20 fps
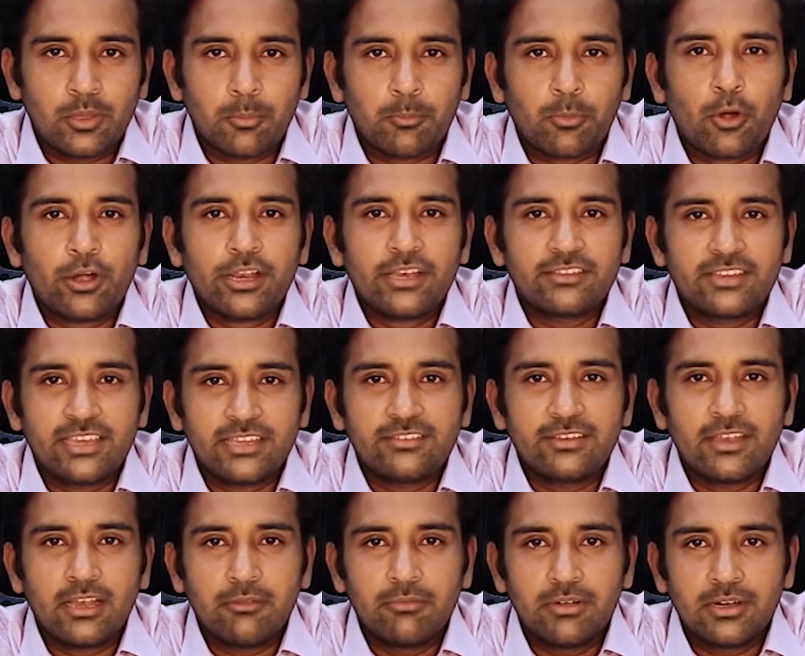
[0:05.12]
the product gets
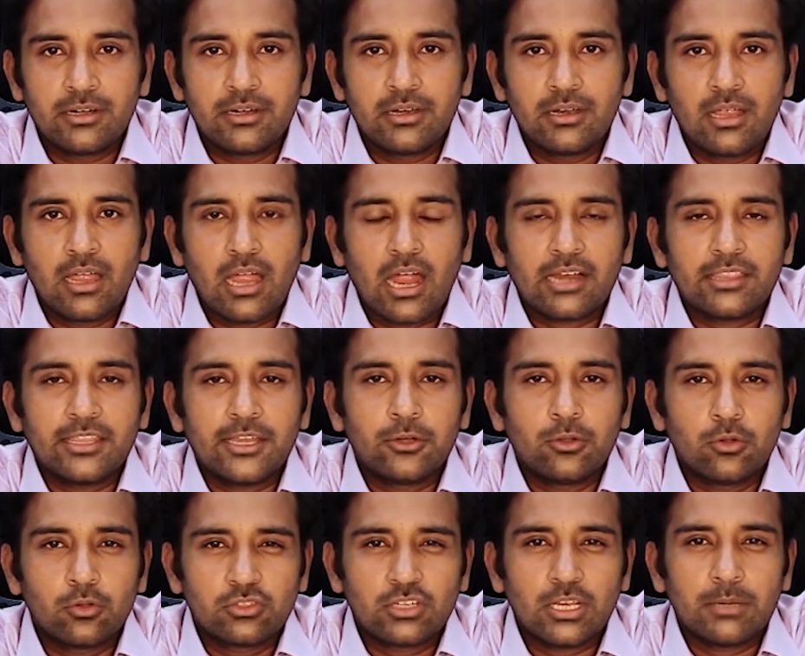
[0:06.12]
delivered at their
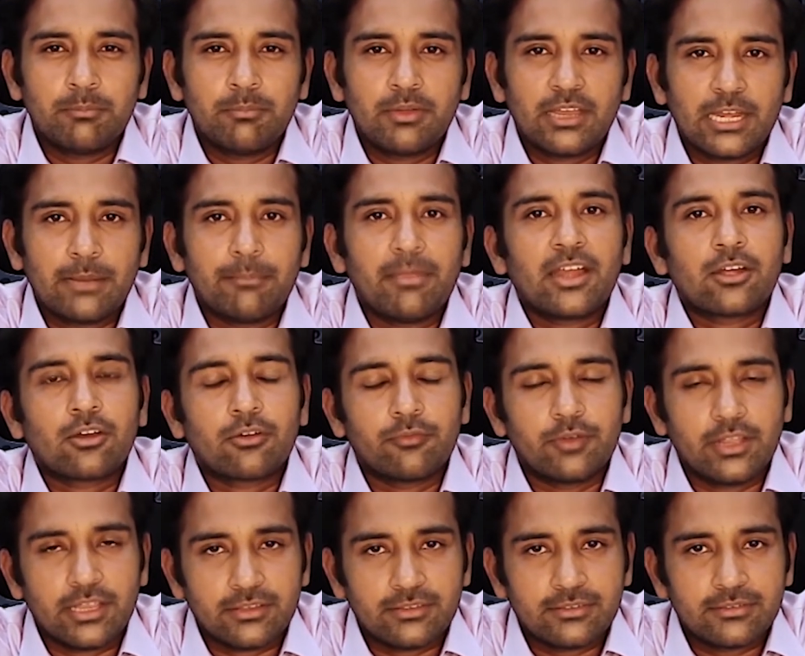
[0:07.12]
doorstep in a matter of
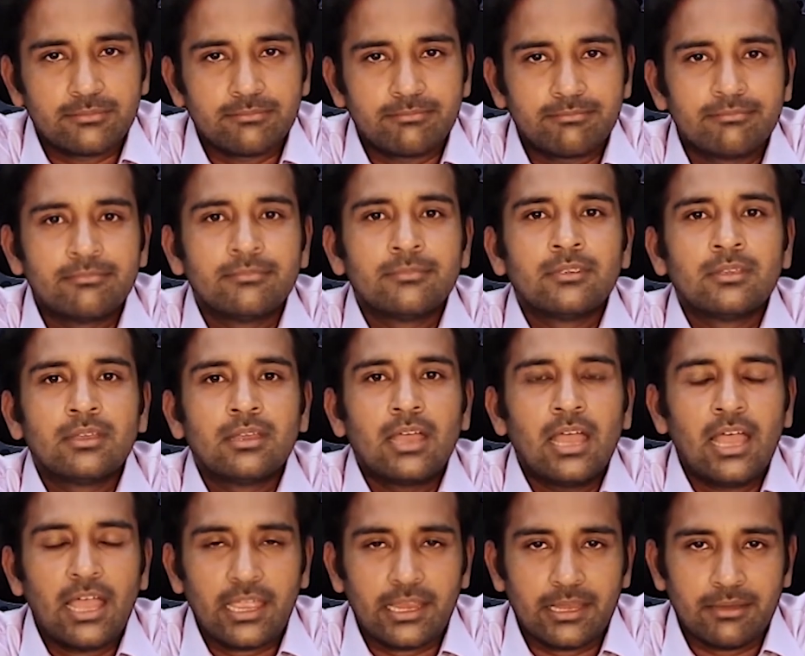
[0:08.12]
days.
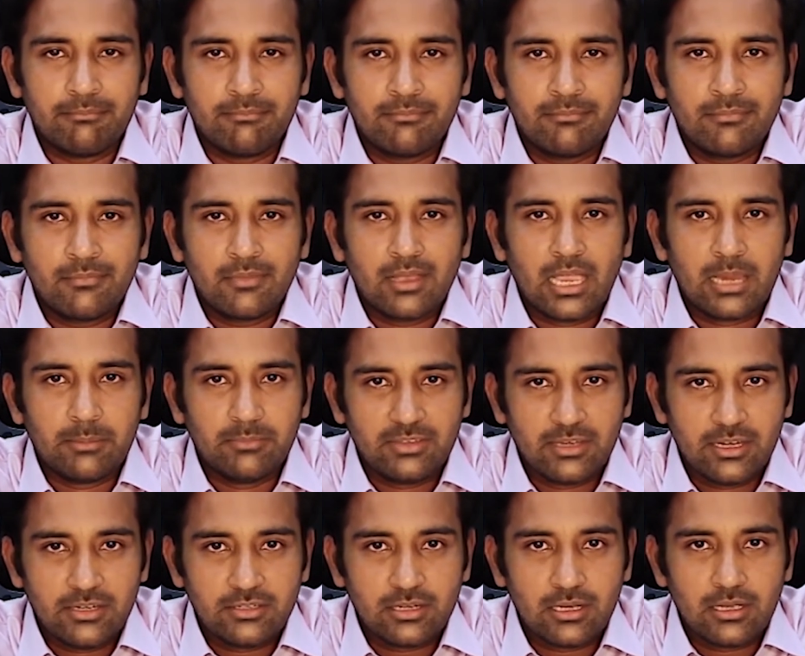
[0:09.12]
Hi, I'm
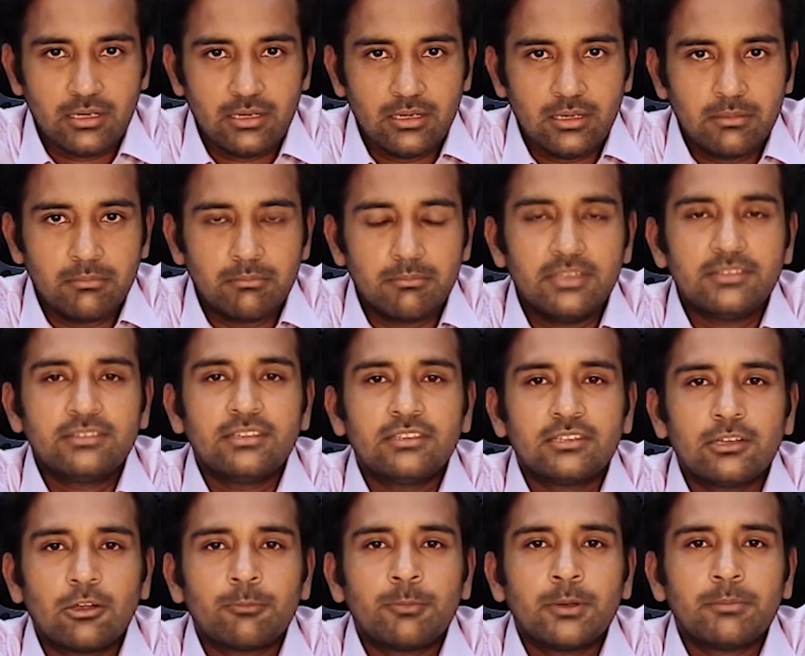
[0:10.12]
Sesha, Business
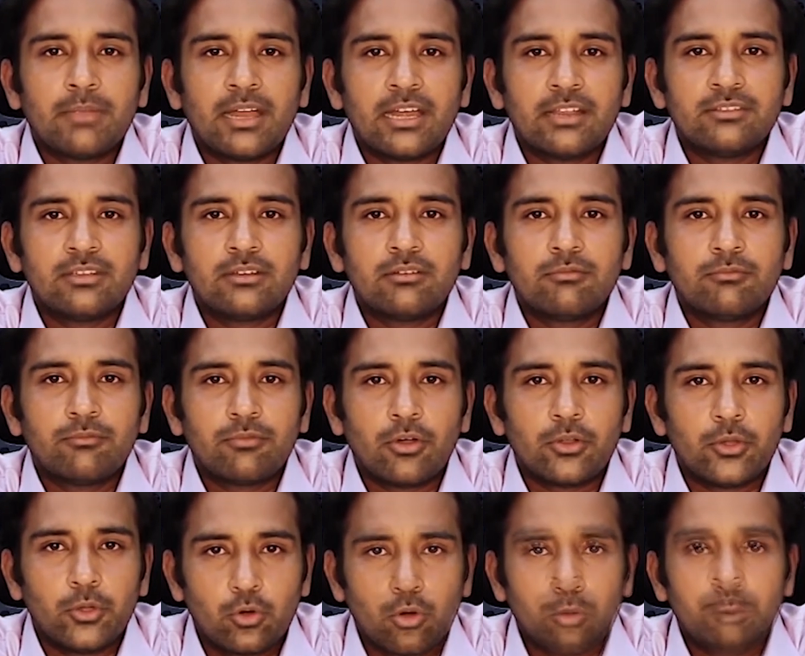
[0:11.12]
Development Manager for
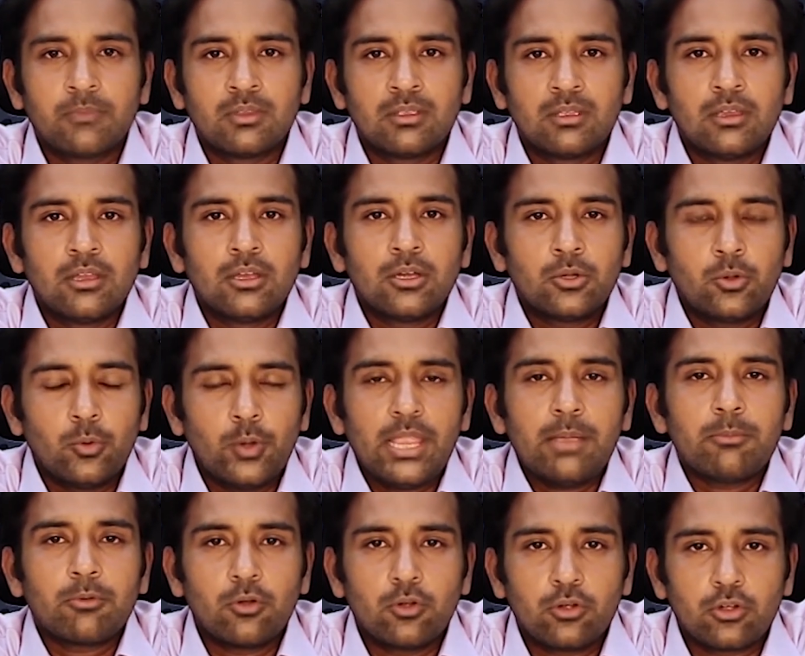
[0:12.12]
Europe. Today
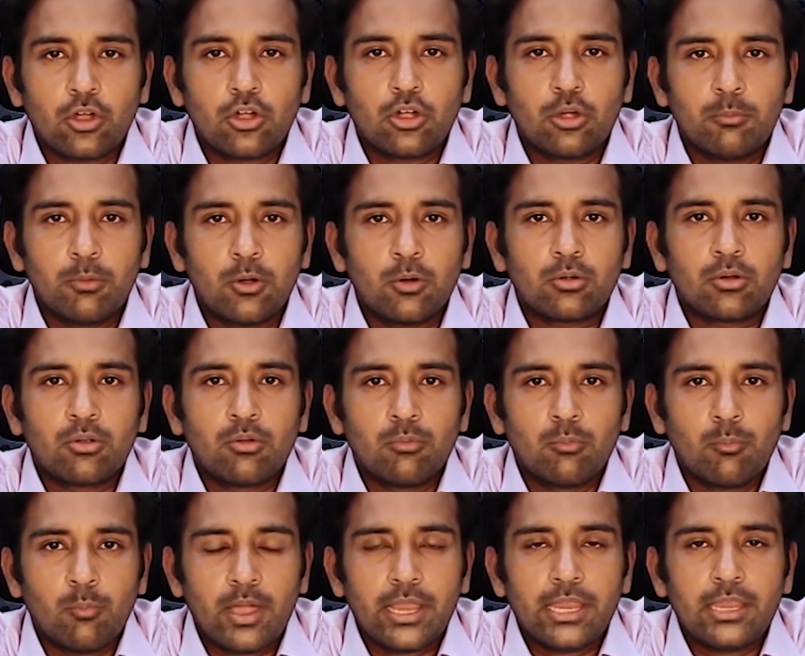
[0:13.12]
I'm going to talk about
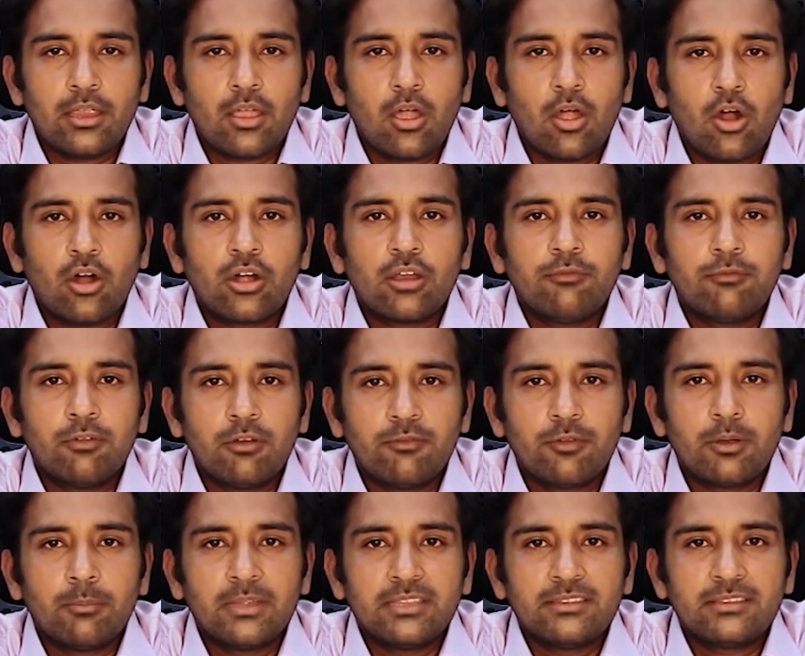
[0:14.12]
why order
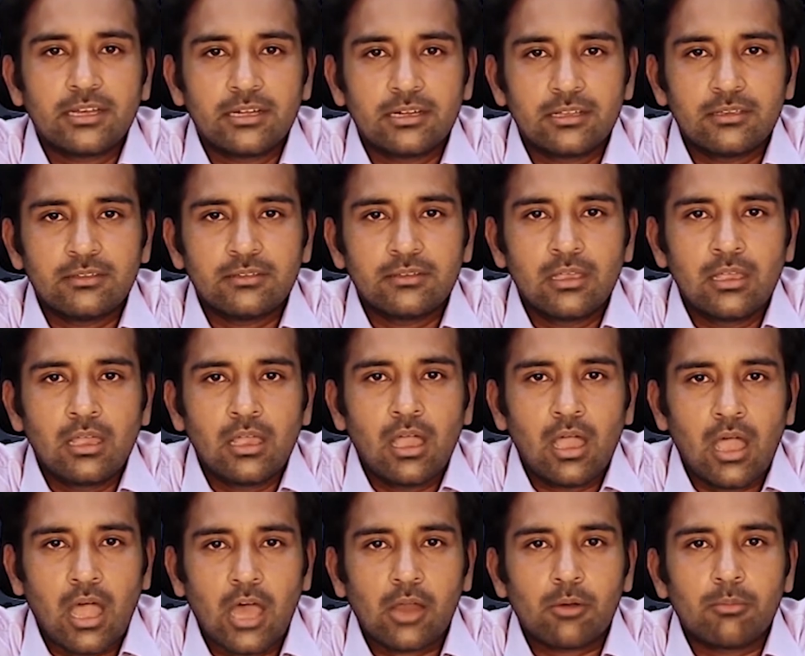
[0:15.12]
fulfillment centers
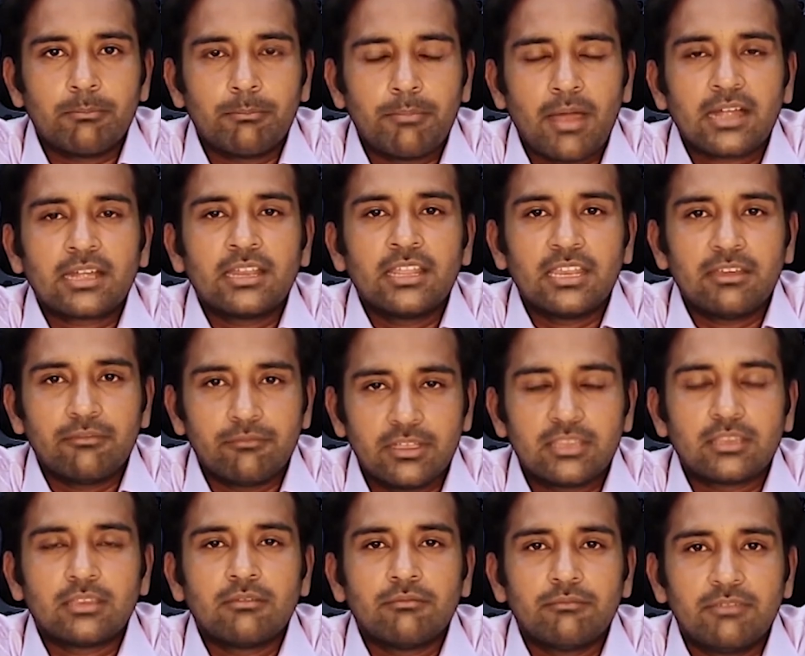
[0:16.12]
are partnering
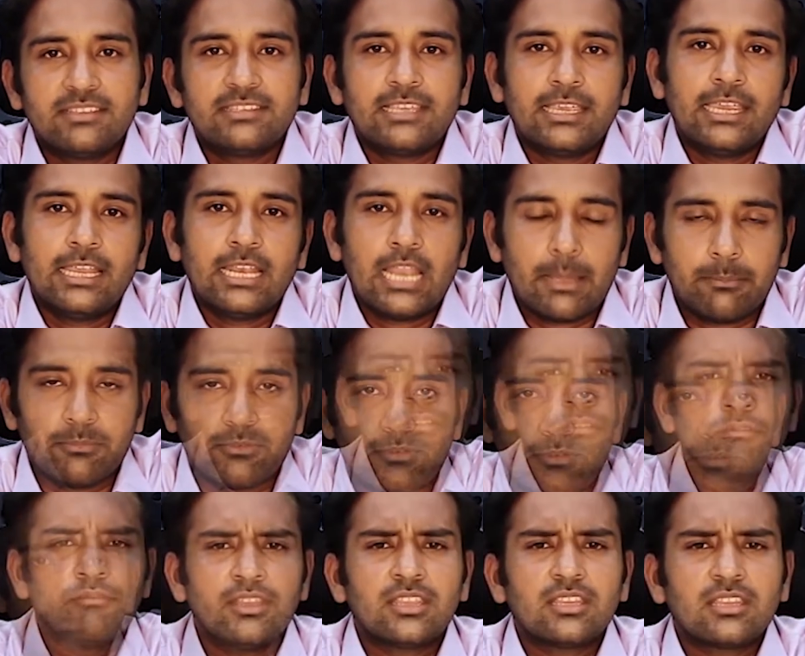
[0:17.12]
with VisAI Labs.
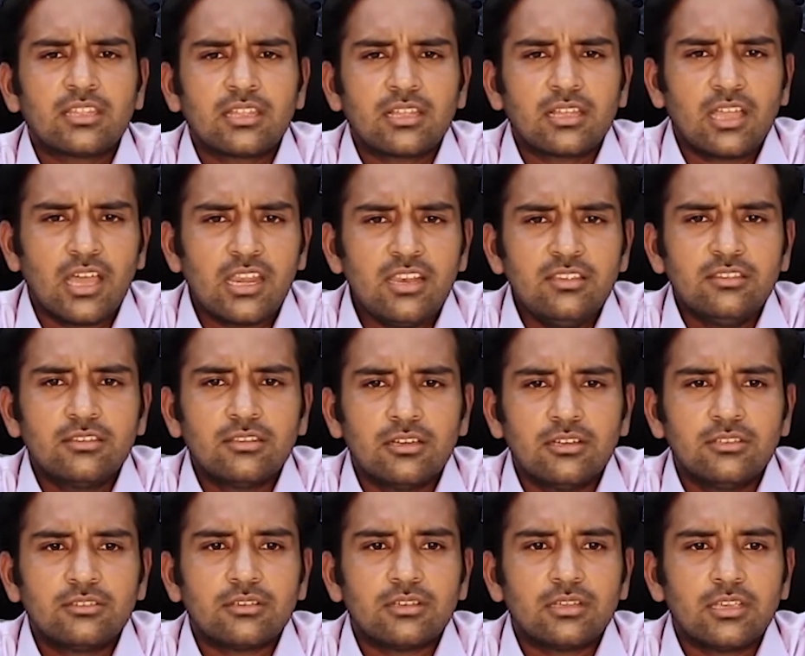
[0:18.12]
With current
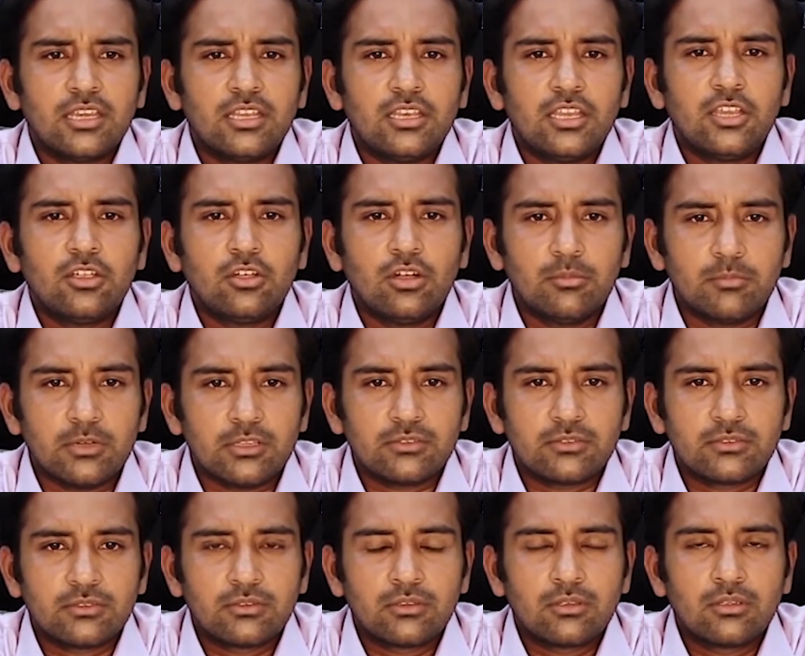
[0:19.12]
surge in
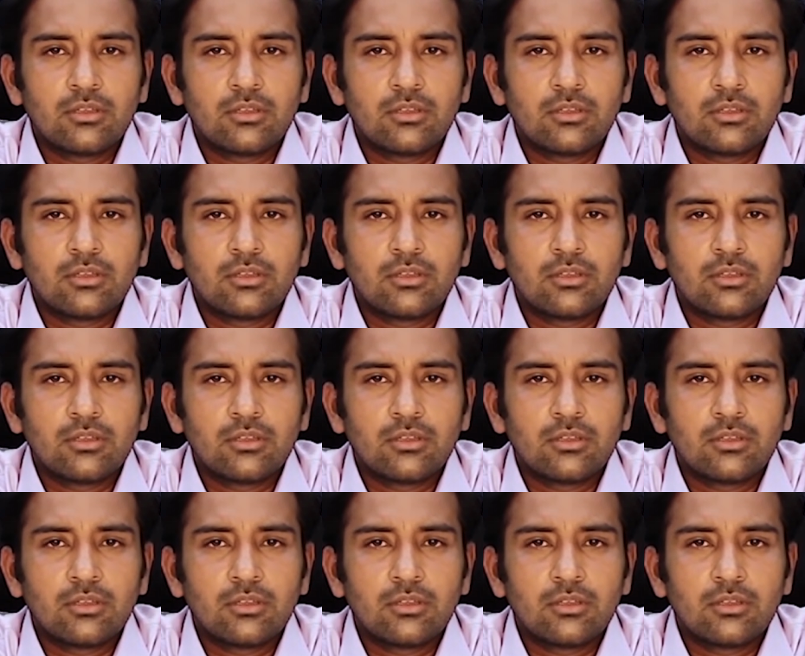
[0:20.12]
e-commerce,